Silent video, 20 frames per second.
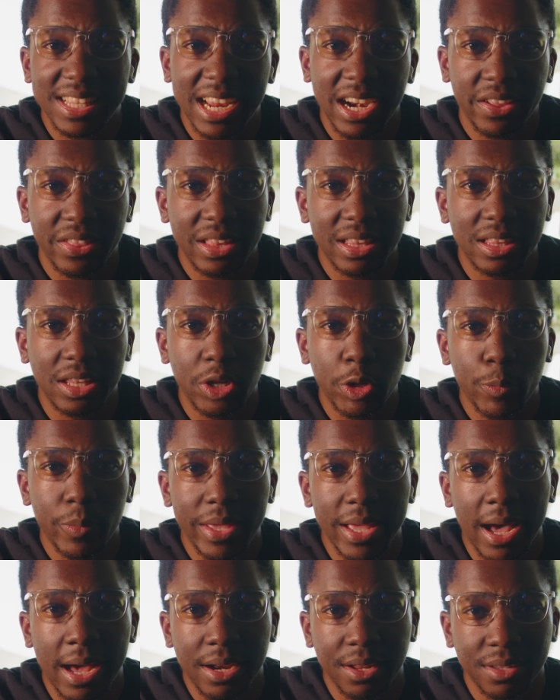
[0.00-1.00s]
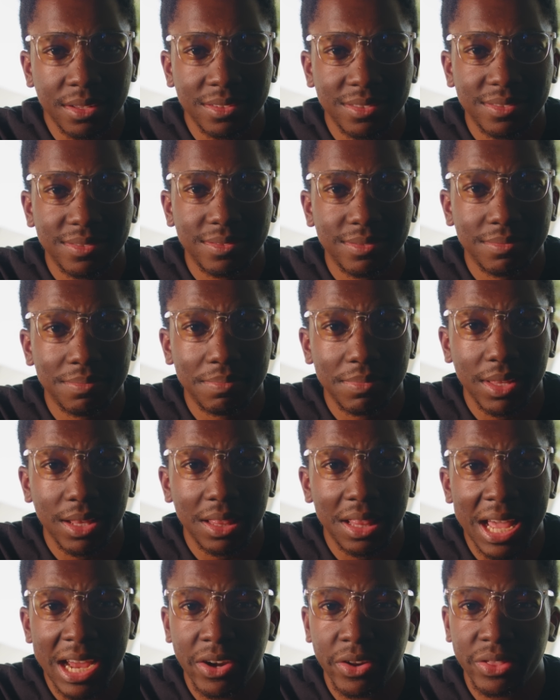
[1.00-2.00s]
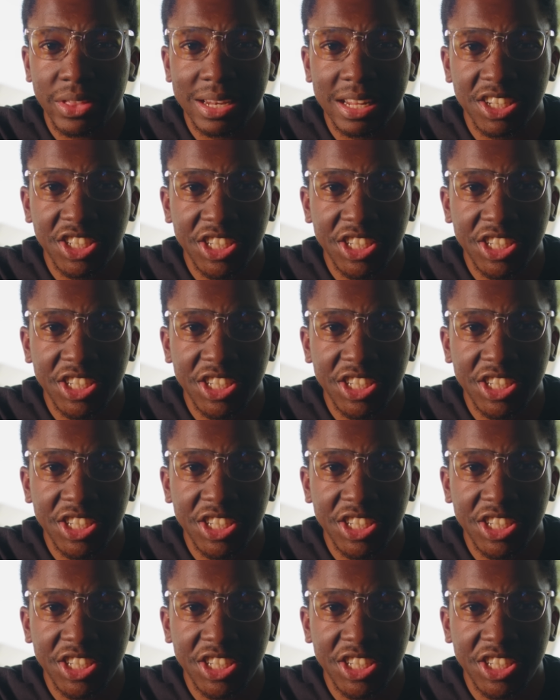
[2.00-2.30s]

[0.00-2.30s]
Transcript: lighter than the new Miata, lighter than a